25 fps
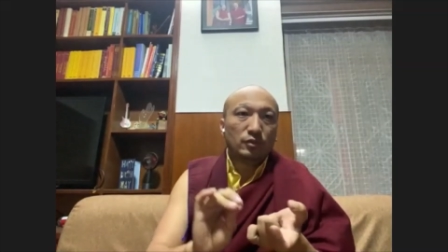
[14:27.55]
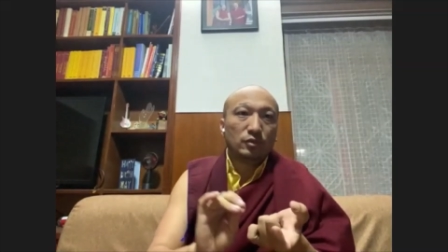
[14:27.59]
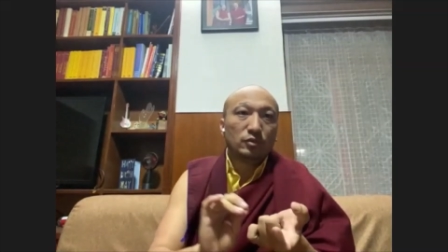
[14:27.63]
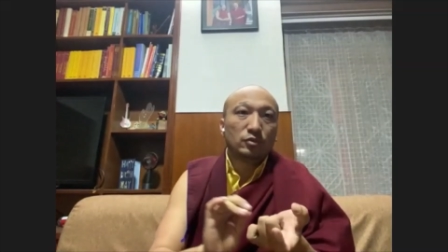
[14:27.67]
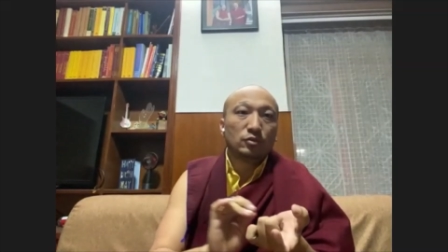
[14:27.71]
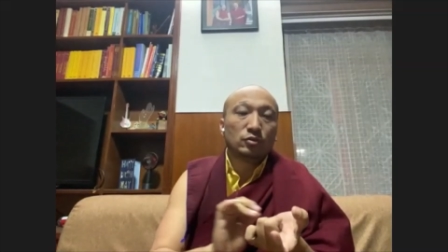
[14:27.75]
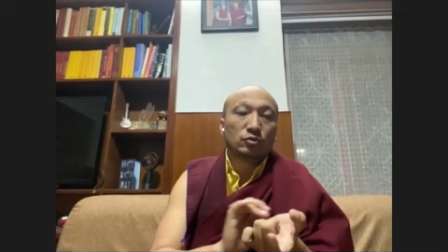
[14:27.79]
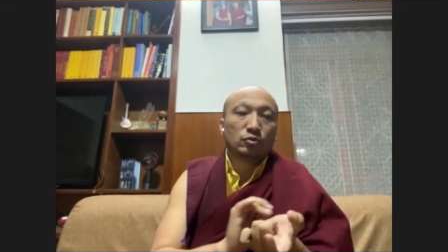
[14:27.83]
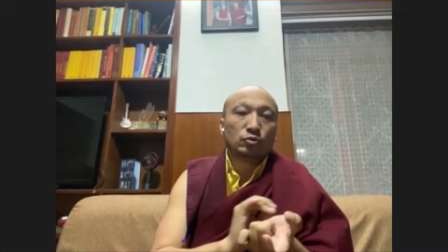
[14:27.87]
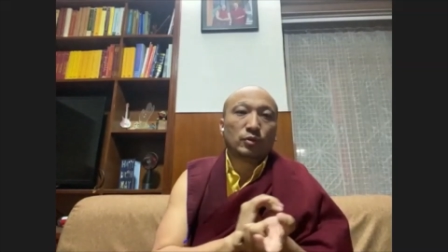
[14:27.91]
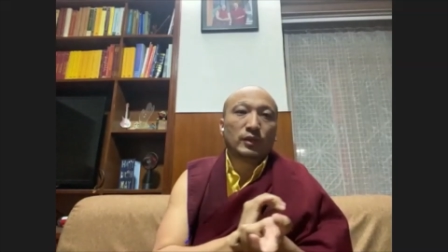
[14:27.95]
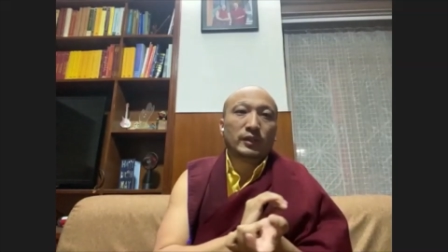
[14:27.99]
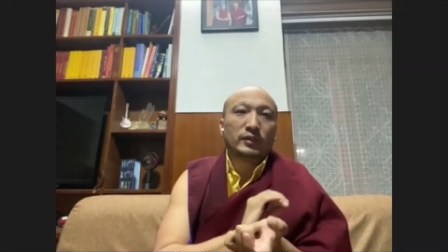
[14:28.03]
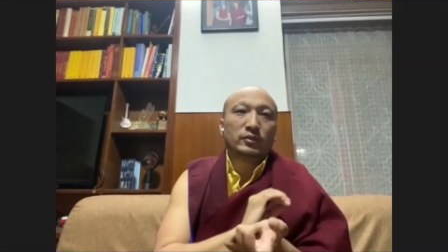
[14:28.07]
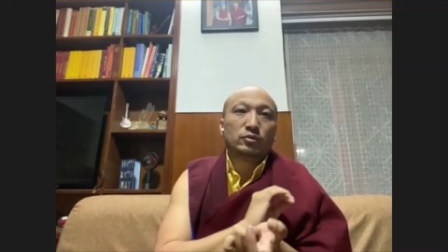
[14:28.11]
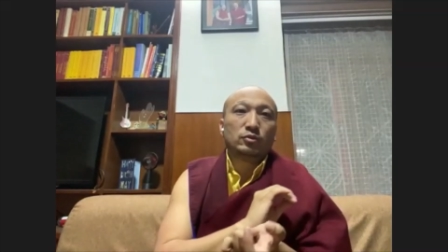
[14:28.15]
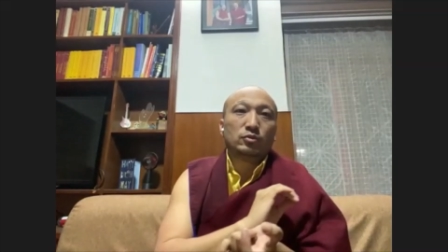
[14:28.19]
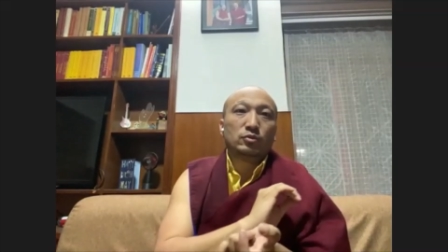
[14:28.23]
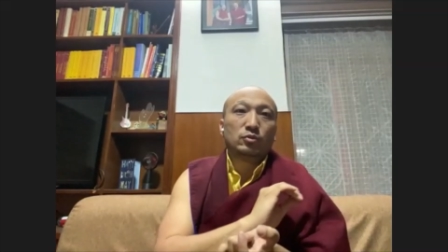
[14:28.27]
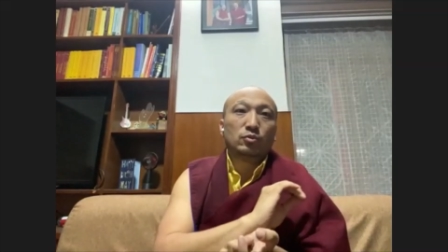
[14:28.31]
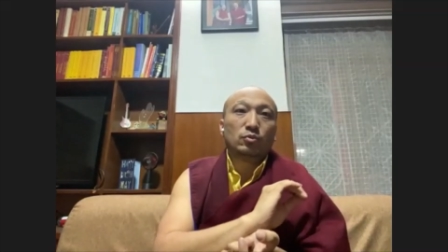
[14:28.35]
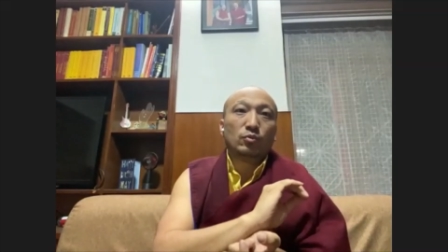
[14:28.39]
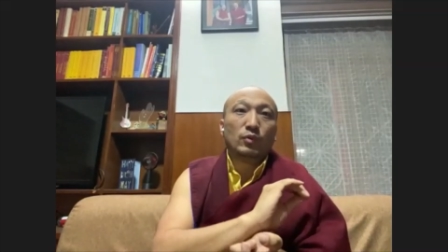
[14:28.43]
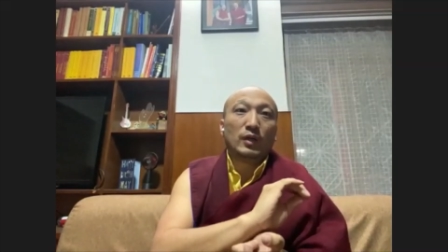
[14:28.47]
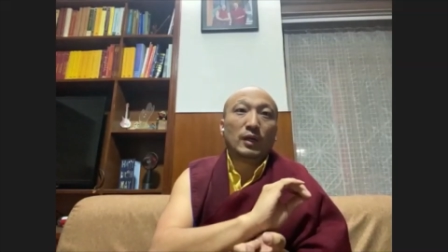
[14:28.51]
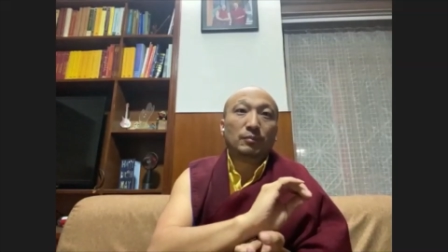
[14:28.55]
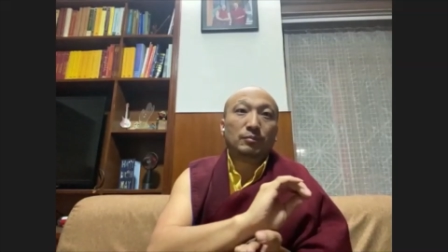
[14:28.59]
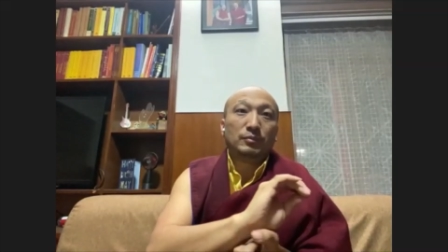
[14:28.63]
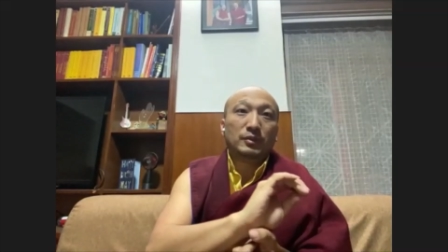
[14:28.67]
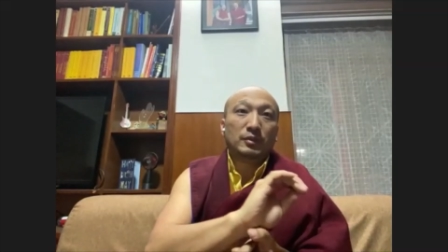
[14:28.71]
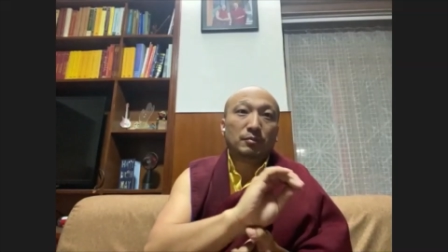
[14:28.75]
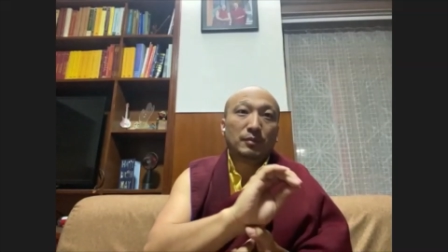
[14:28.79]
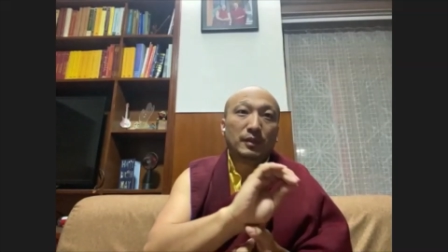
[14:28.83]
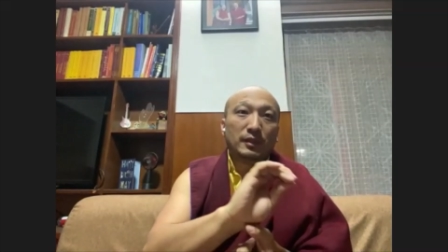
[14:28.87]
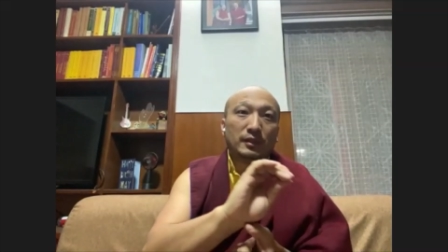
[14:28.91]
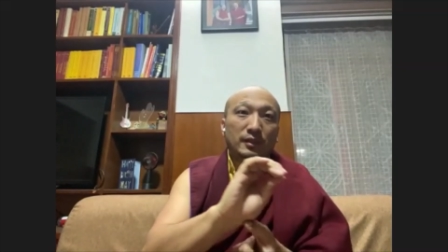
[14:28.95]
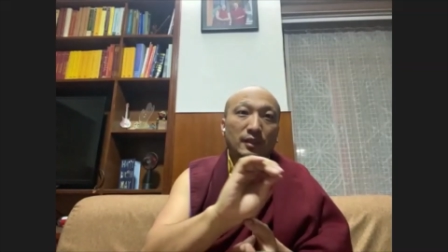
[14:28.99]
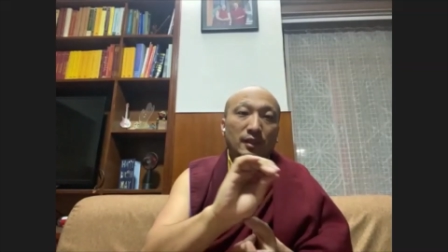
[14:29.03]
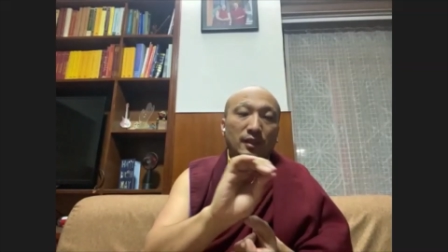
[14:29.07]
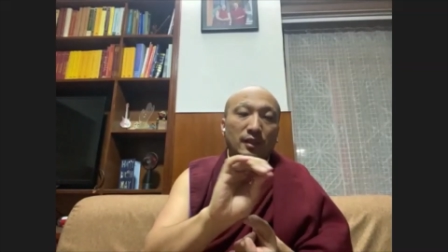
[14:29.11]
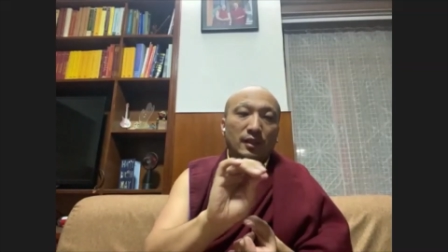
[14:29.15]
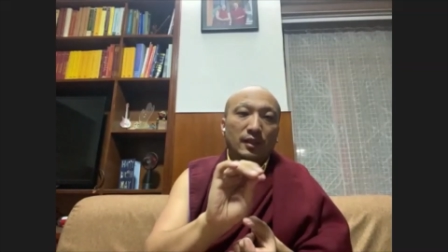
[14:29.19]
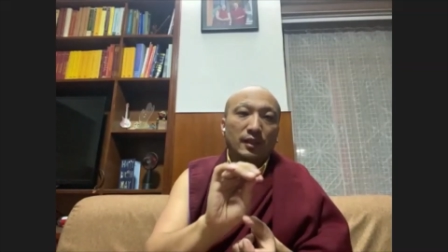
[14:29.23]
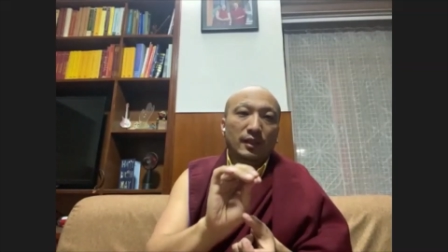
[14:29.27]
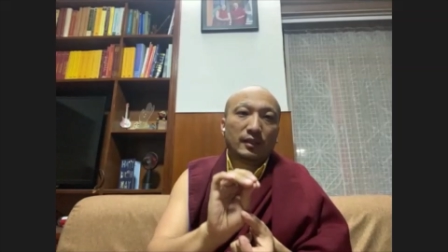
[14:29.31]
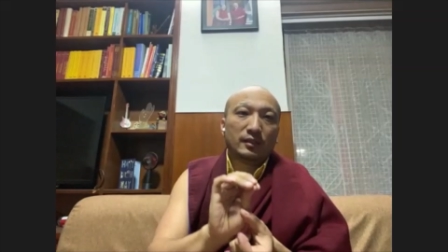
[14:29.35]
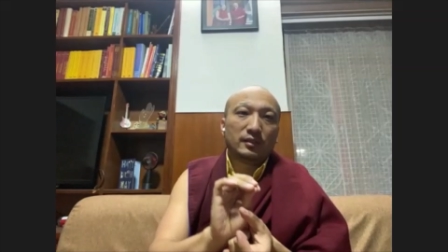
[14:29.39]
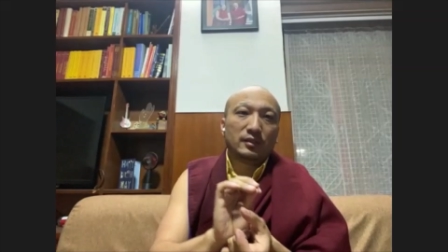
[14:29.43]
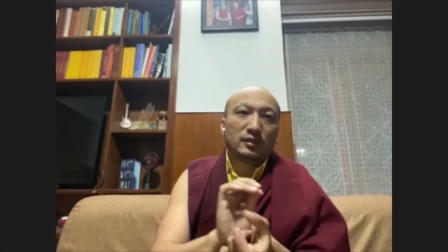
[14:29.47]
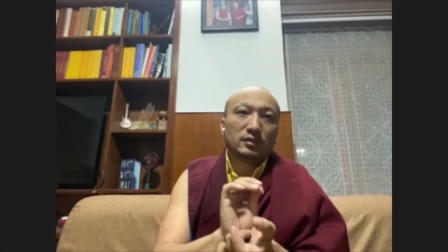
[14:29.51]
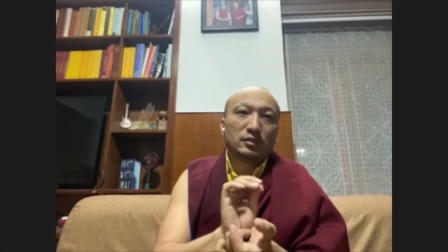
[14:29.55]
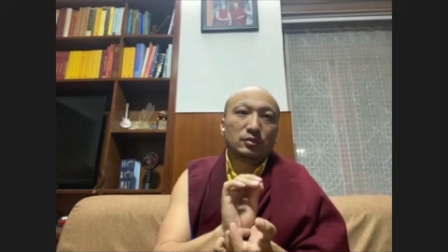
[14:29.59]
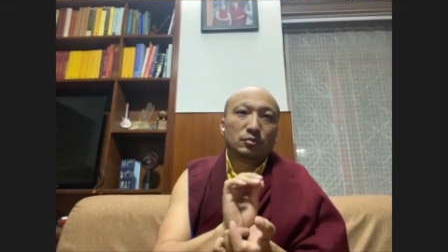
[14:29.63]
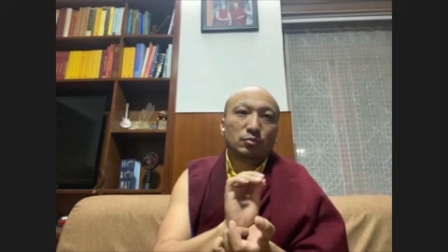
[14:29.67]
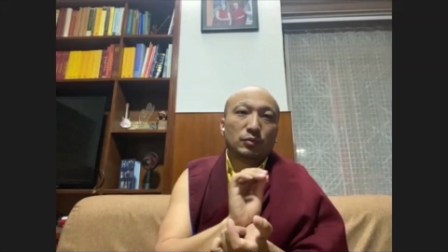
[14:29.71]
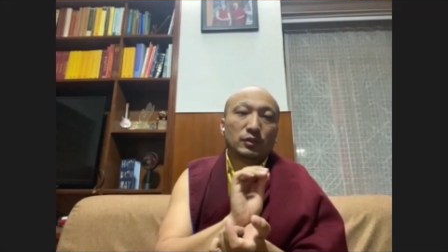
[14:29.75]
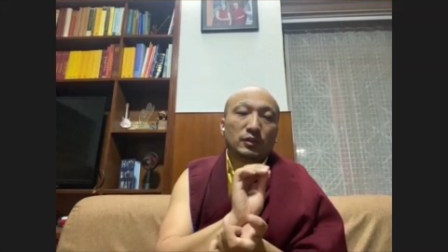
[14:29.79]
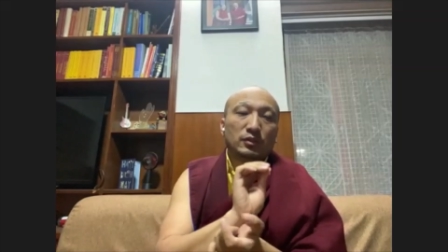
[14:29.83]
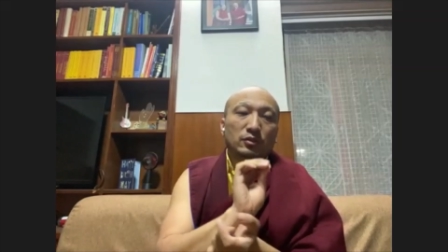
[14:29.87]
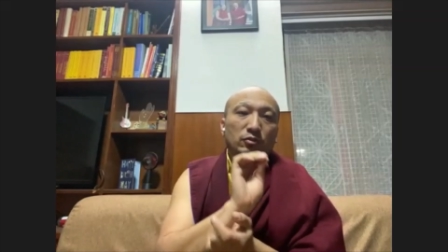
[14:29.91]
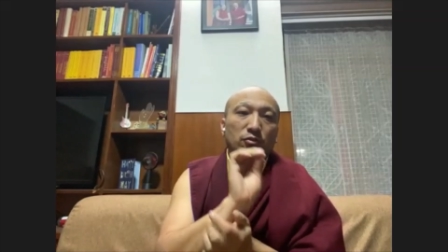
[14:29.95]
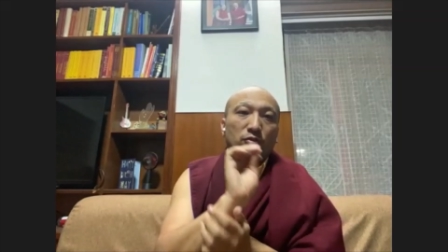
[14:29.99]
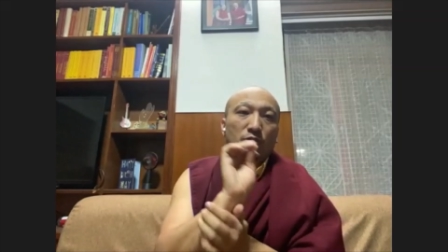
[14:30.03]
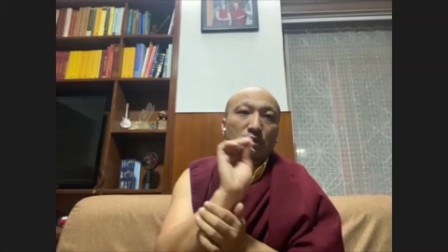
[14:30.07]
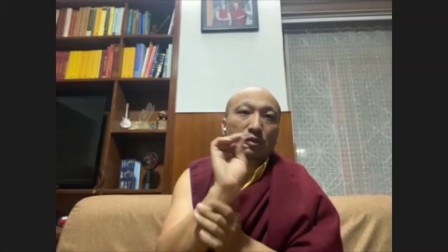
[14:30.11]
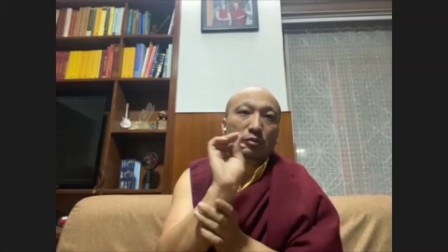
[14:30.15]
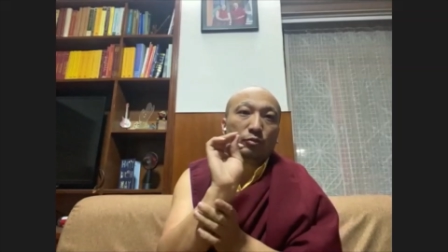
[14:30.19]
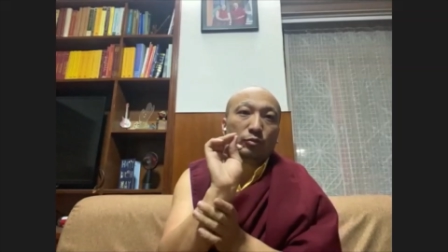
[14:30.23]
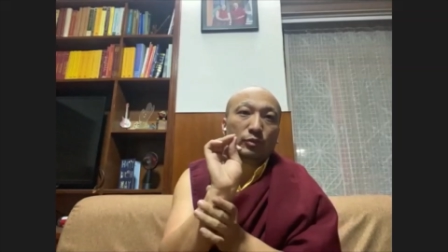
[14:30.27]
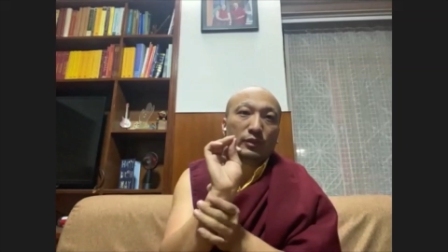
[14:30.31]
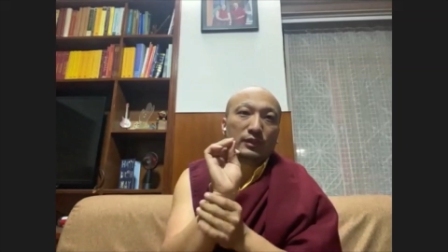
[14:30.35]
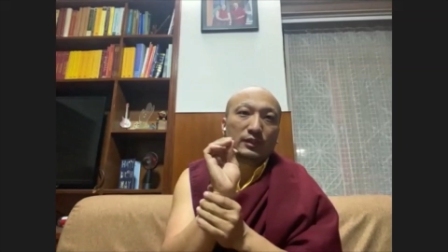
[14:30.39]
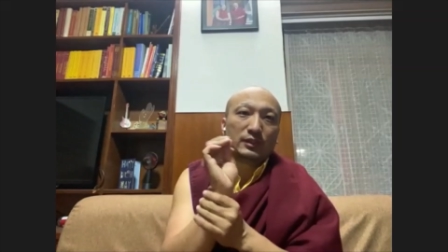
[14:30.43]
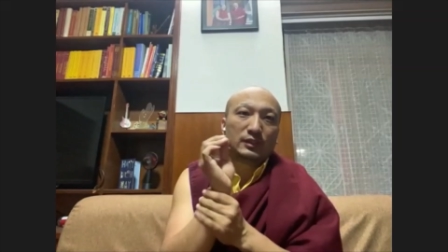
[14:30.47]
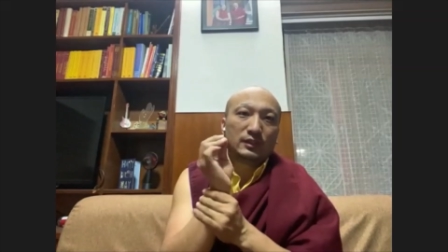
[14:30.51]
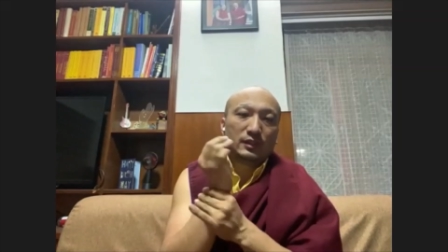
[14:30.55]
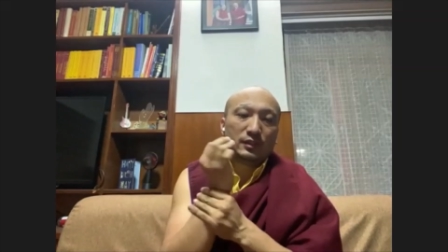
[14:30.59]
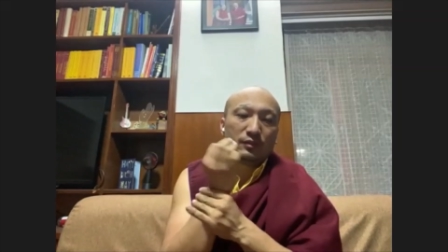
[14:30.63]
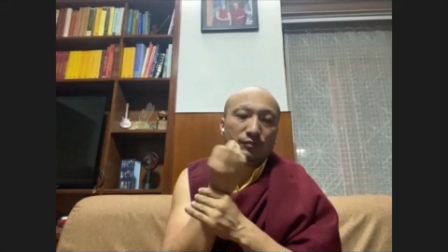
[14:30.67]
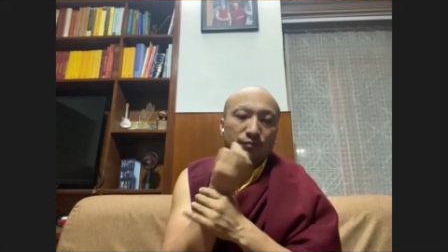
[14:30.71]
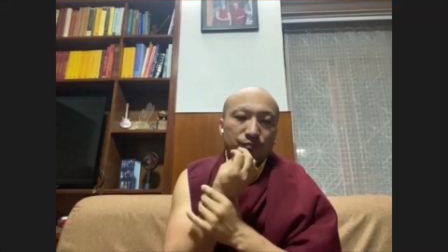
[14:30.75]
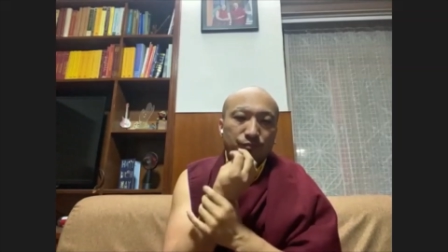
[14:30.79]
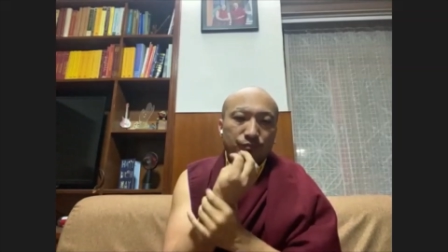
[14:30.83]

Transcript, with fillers: you try to wipe the mandala like this with your wrist.